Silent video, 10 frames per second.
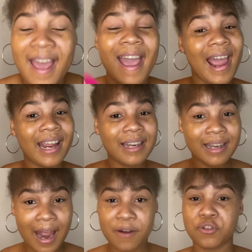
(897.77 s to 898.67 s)
a
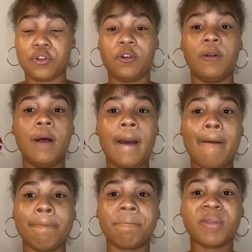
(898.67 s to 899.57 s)
natural
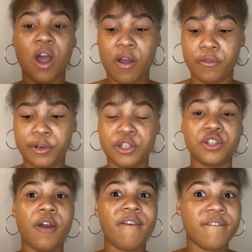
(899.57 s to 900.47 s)
coverage
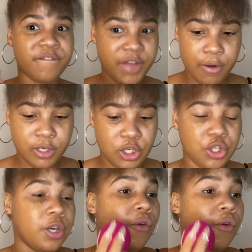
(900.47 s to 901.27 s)
foundation.